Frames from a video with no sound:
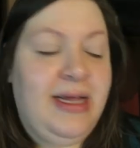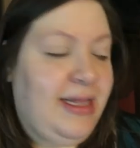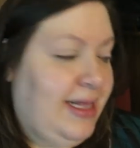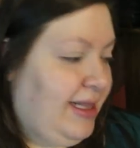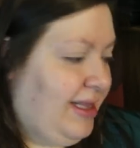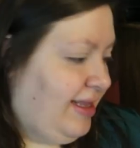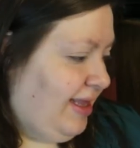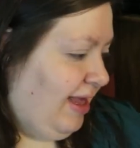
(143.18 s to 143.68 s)

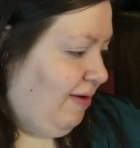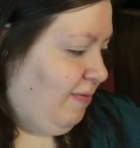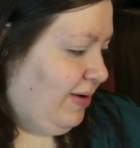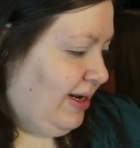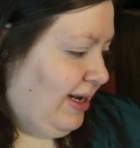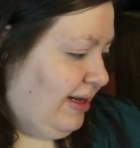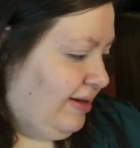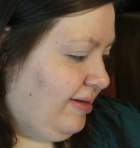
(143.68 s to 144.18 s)
Let's see,
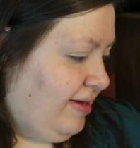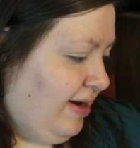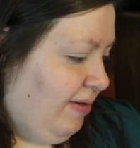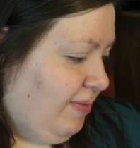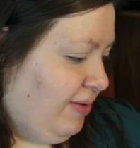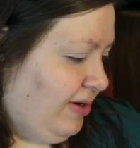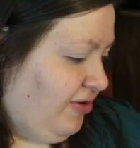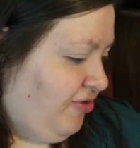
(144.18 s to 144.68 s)
what else did I
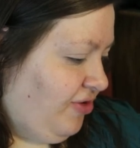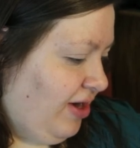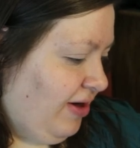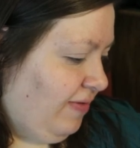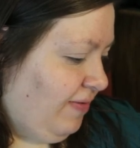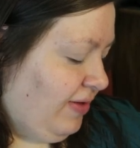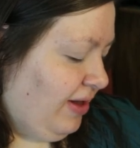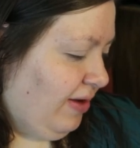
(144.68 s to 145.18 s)
want to
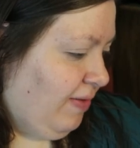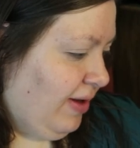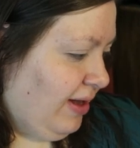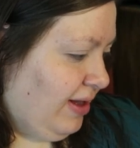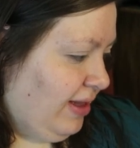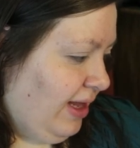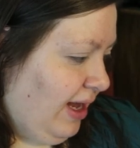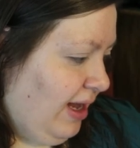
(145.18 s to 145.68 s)
share really
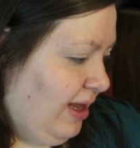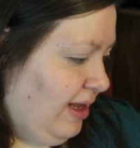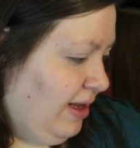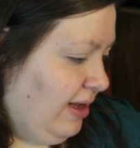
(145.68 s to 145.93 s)
quickly?